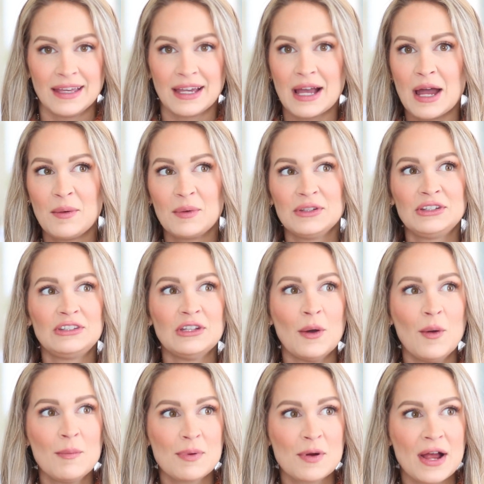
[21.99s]
Like, I was
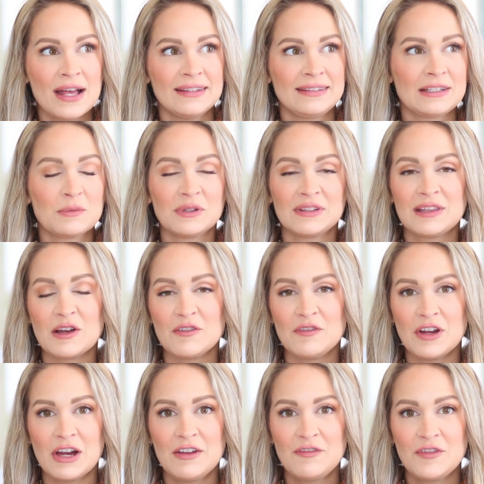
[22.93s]
so impressed. It was
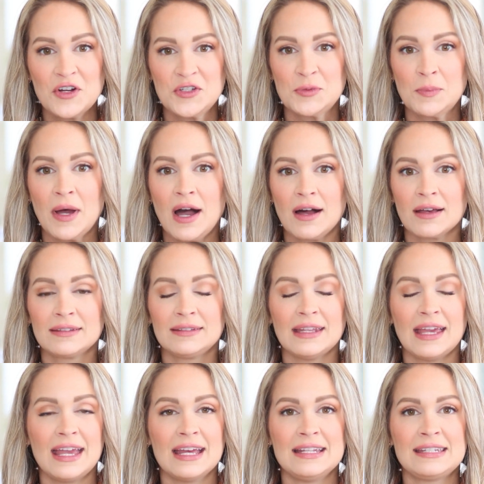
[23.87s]
their very first
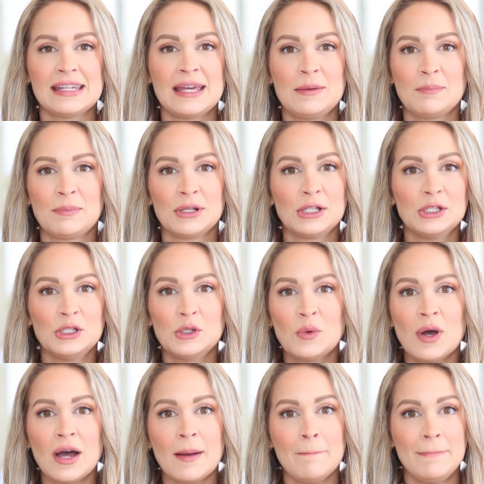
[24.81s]
box and it
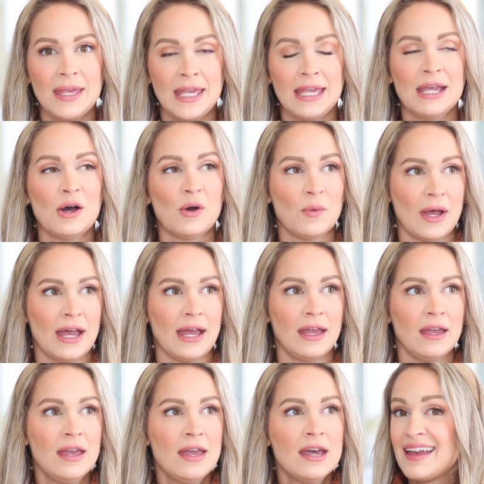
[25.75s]
blew me away.